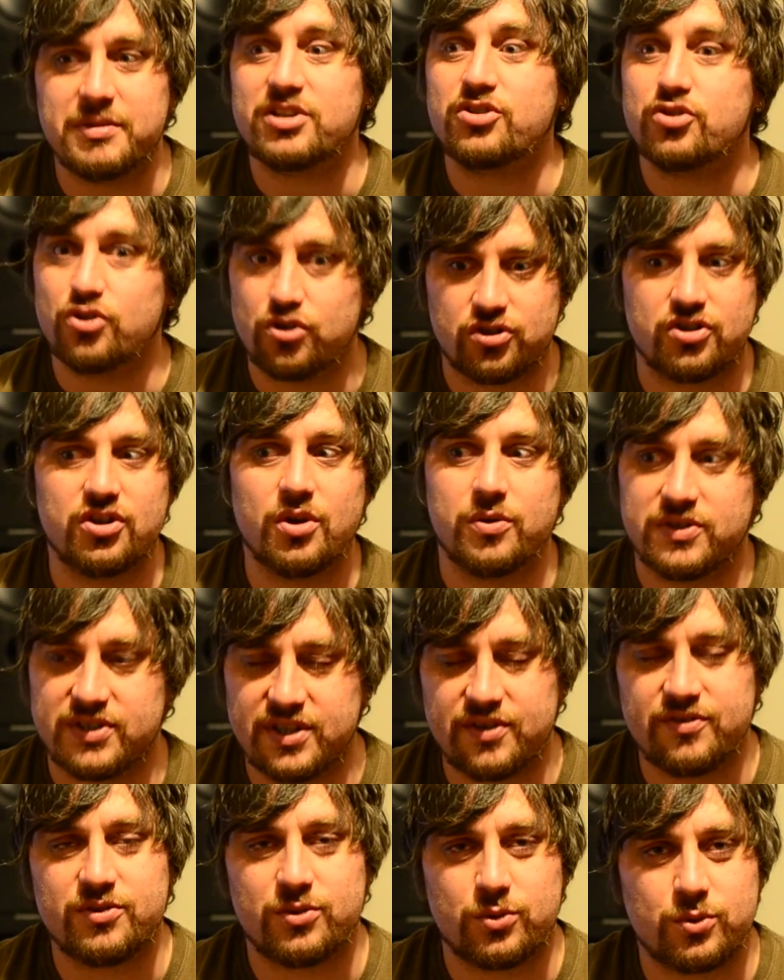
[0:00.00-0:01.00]
It does know the
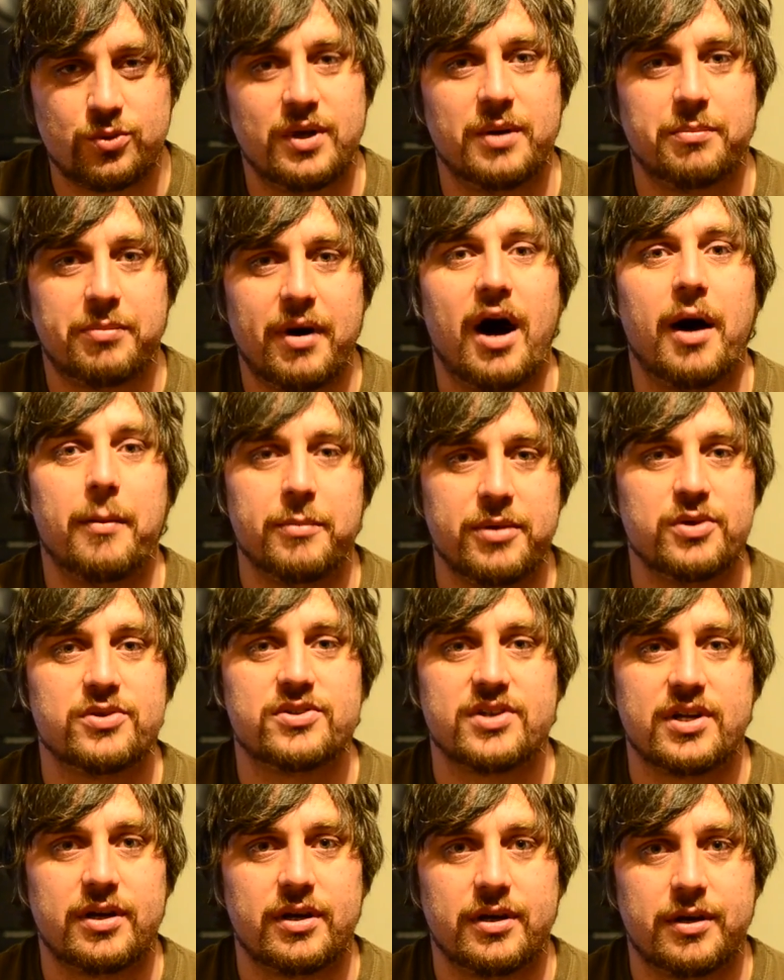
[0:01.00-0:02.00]
difference between a palm
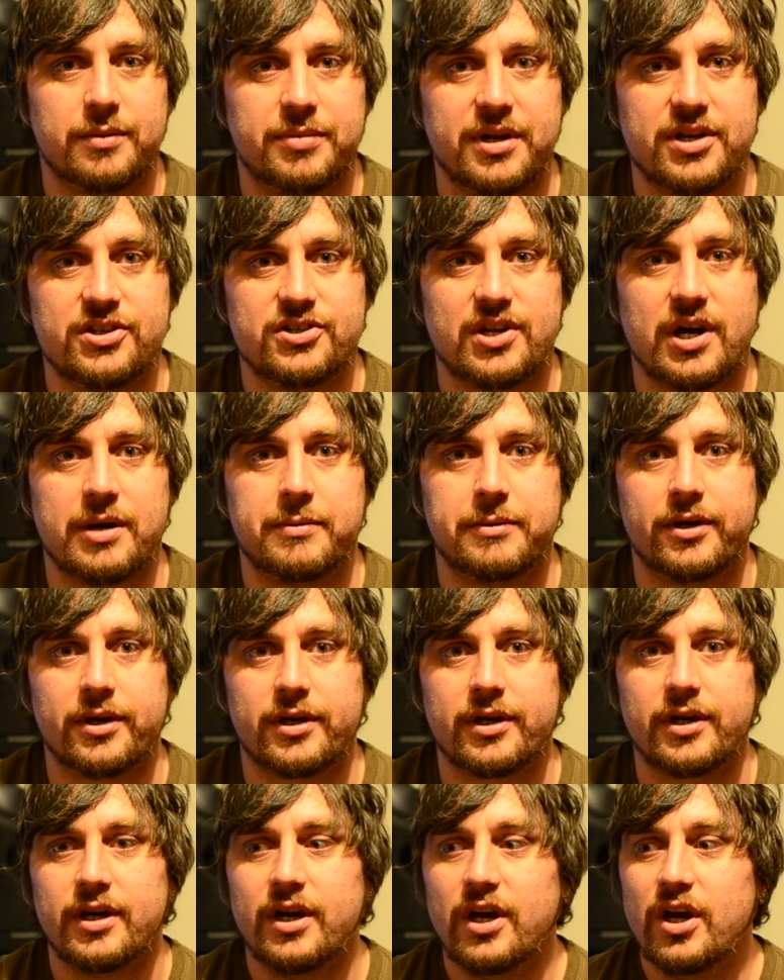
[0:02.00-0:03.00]
mute and a pinched
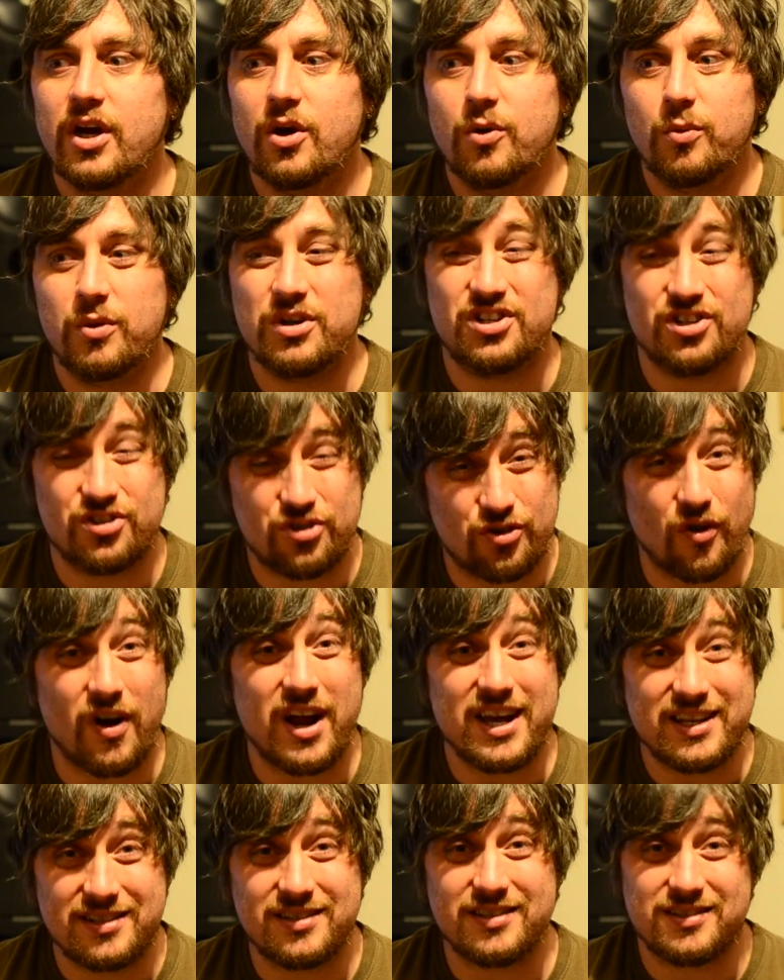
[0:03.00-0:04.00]
harmonic, which is great.